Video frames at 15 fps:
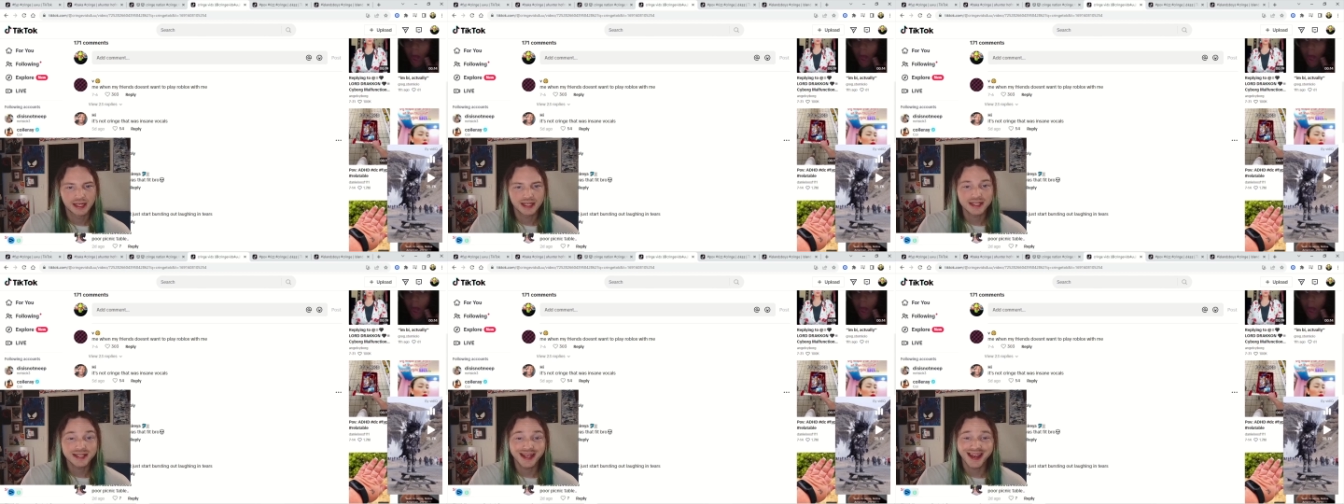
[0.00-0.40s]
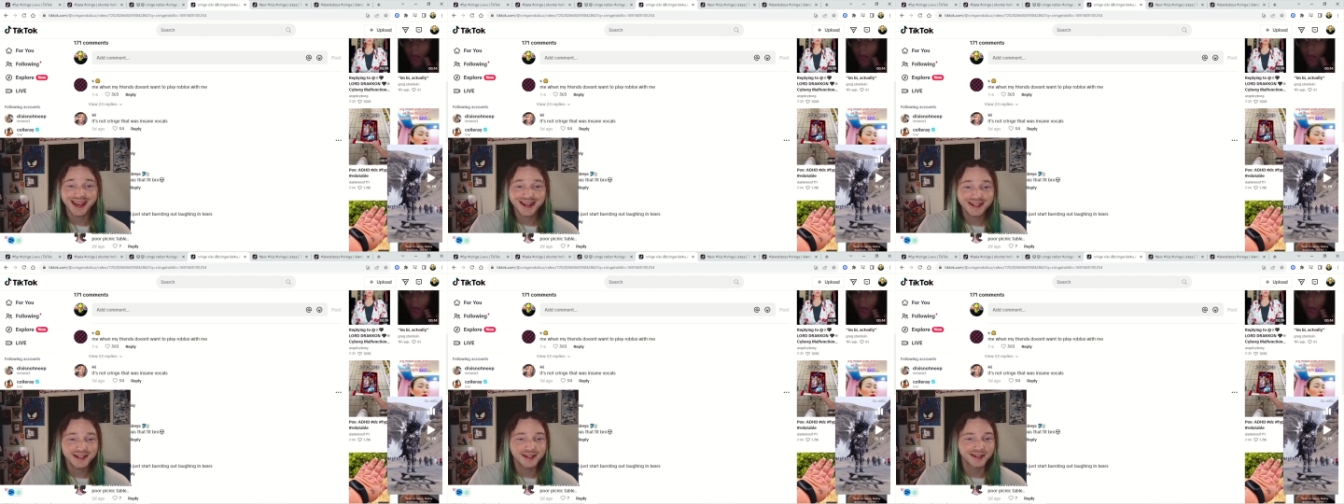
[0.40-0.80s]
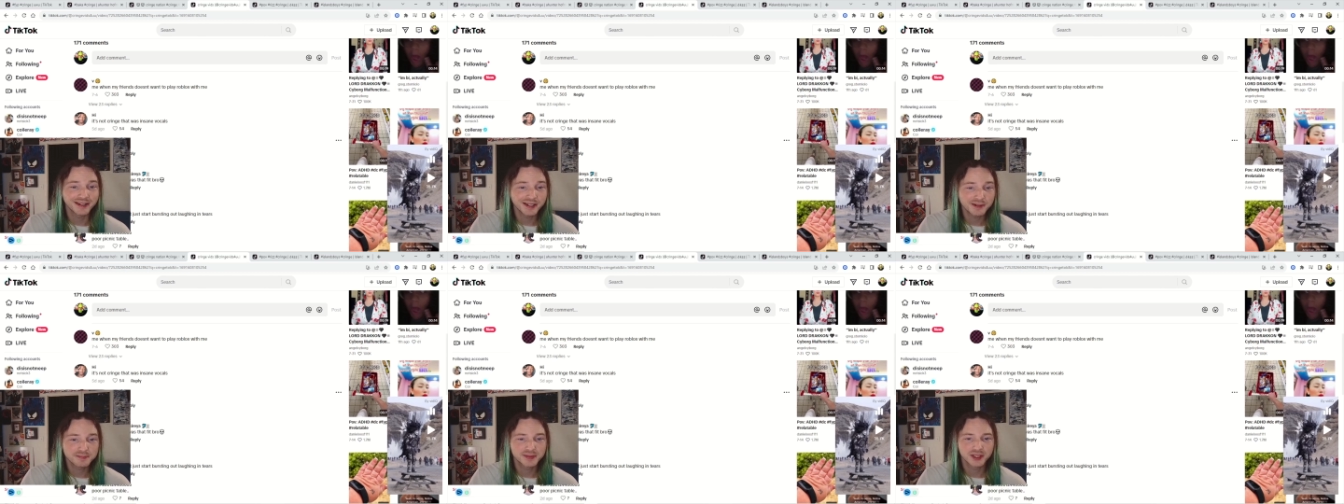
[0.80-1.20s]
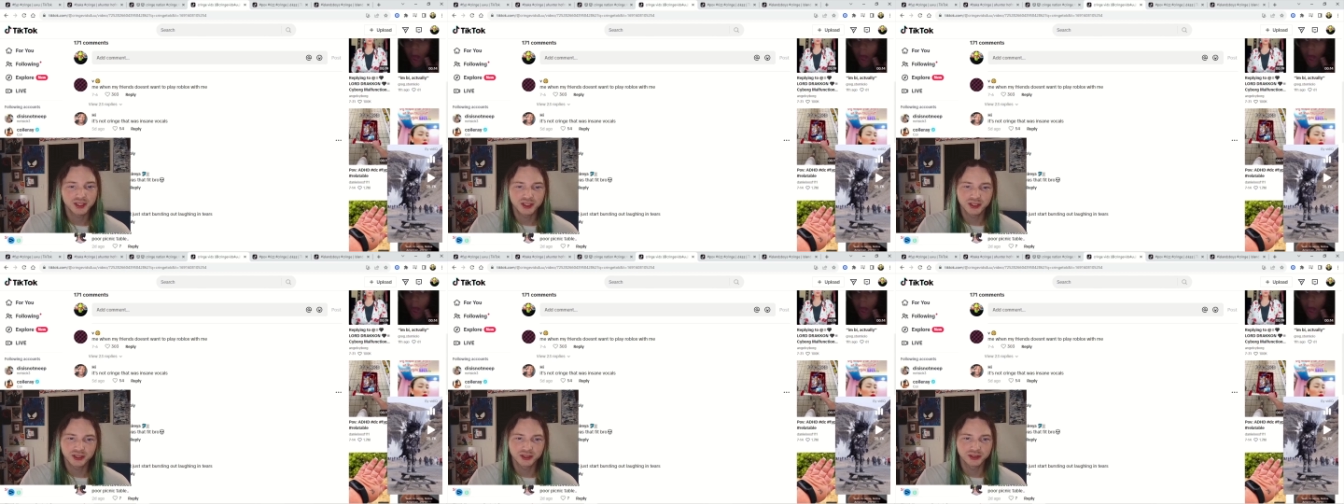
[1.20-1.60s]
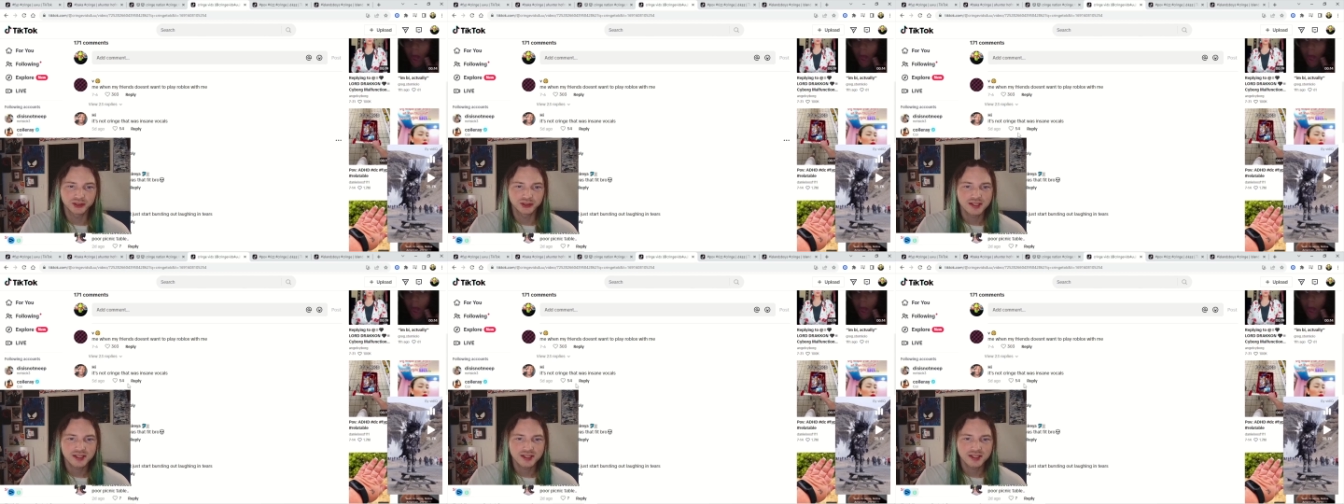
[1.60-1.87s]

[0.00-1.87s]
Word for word: He ate it up, though.